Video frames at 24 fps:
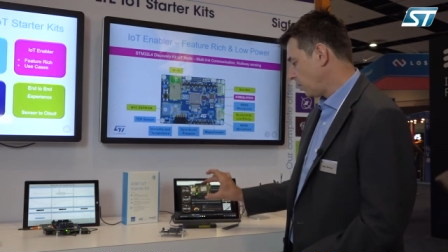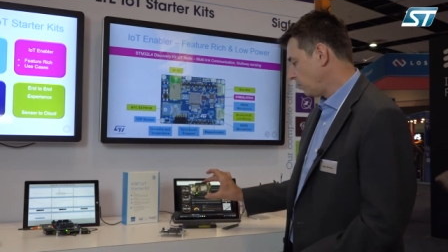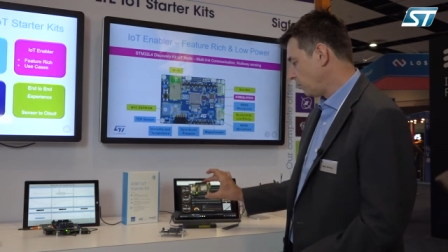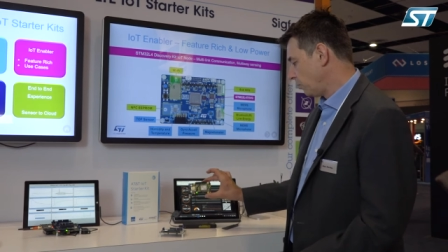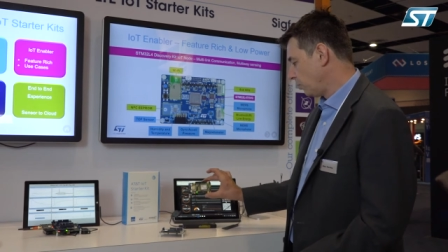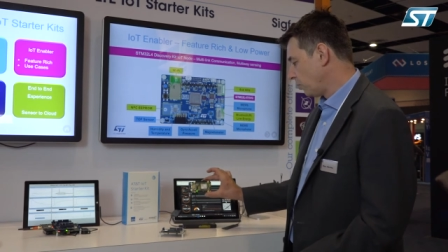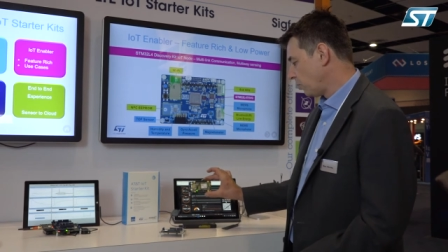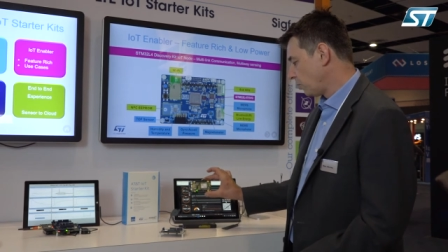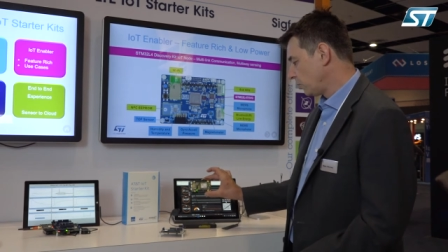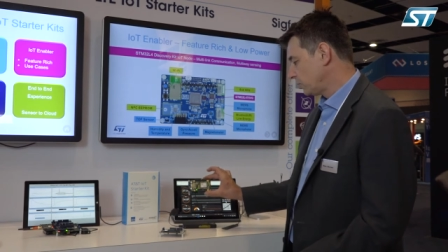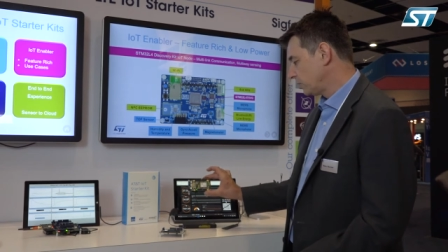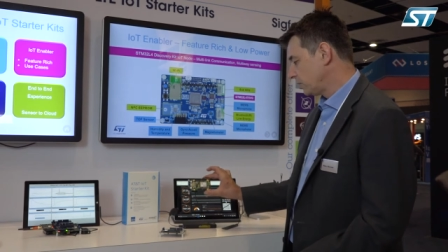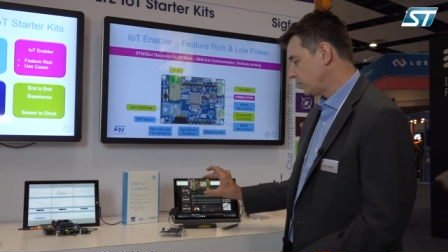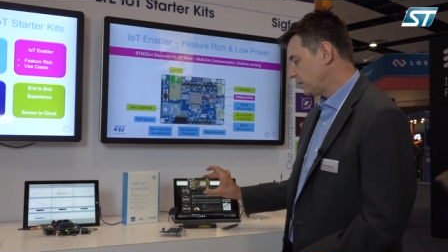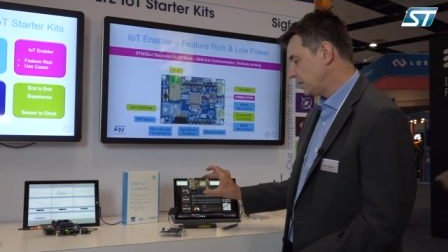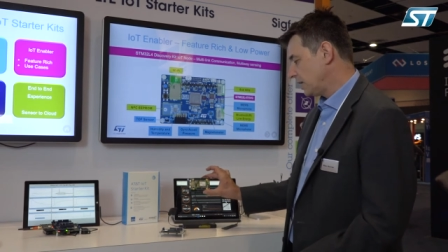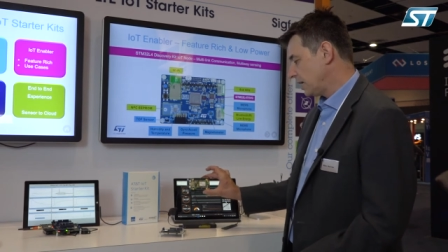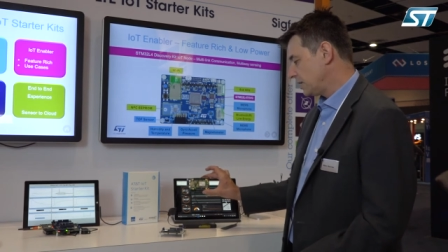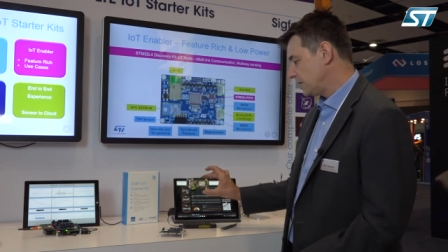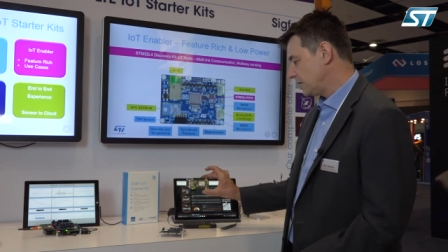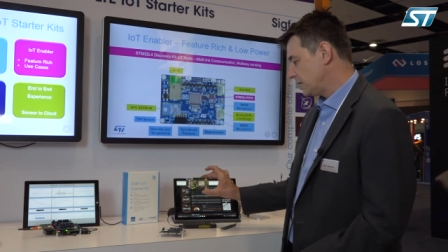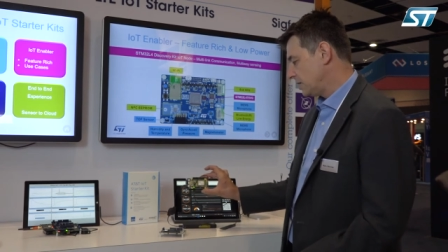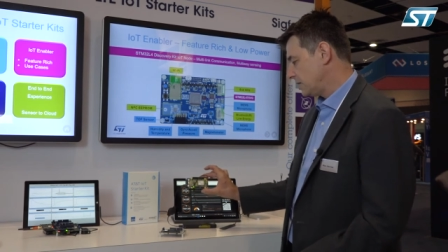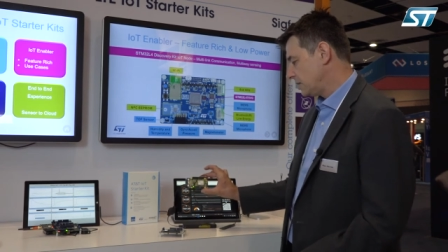a board
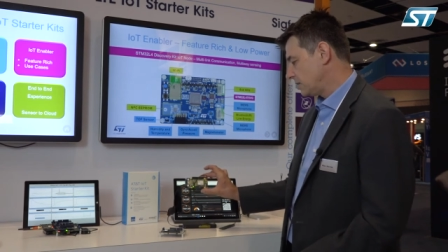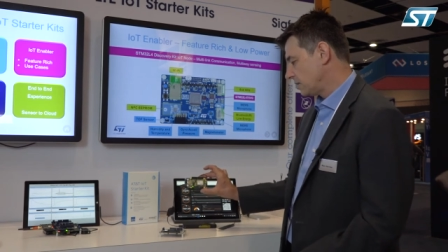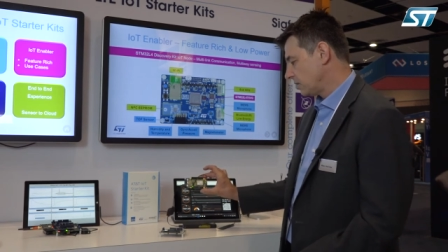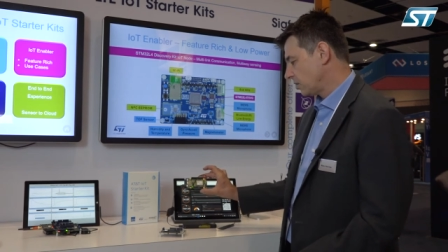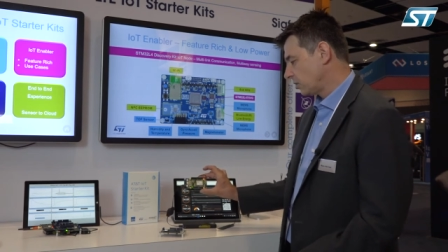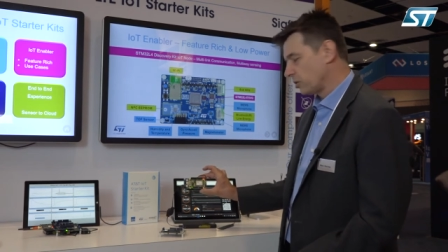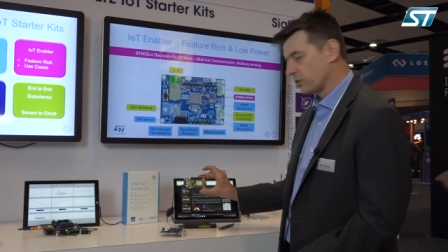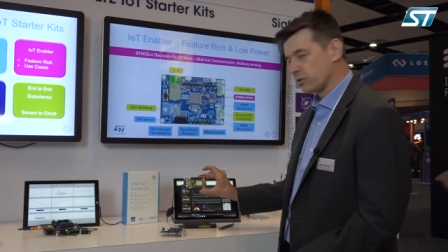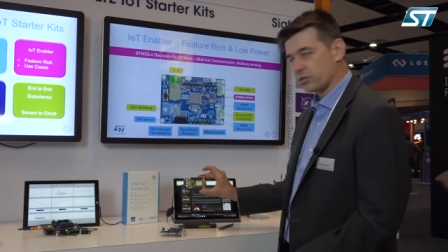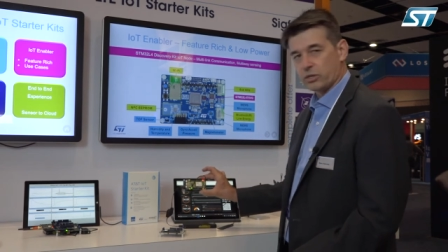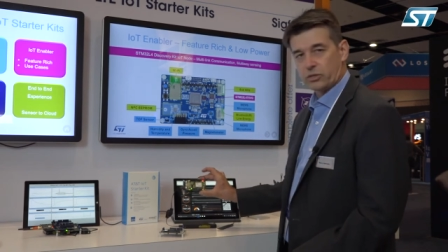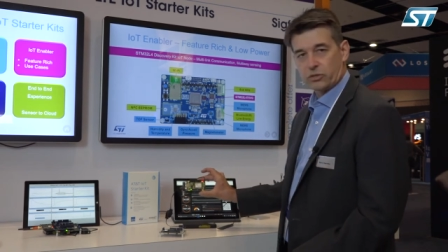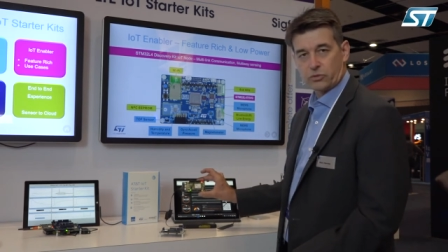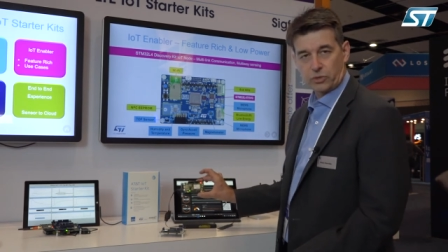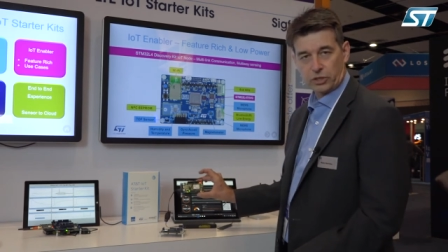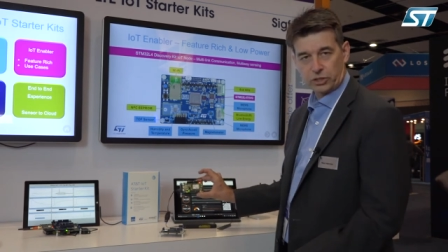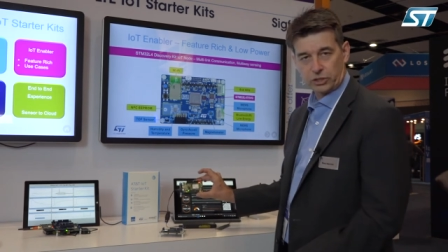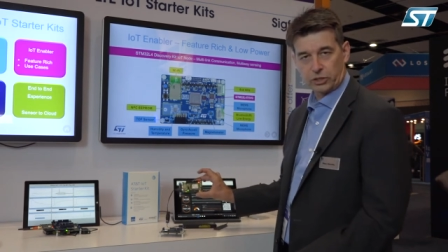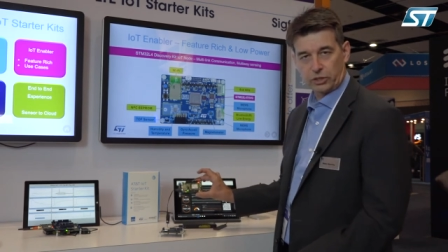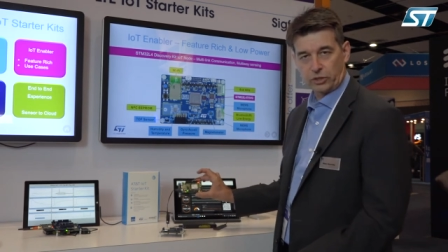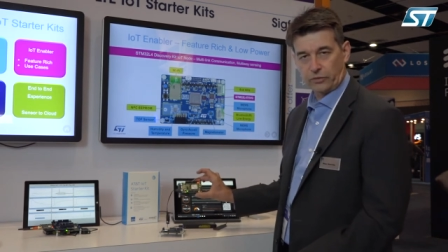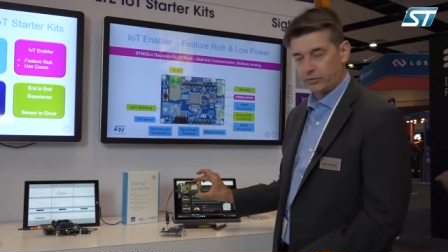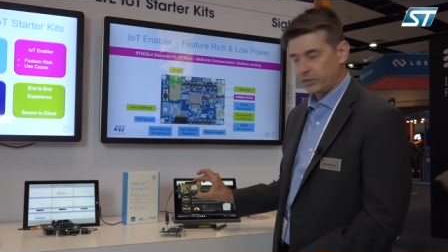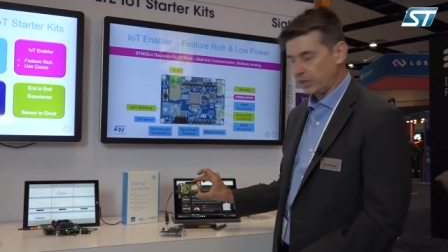that is a
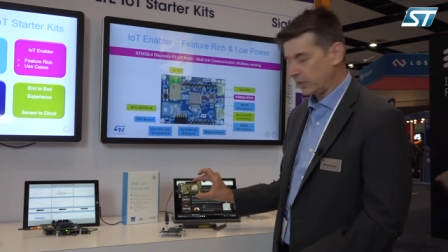concentration of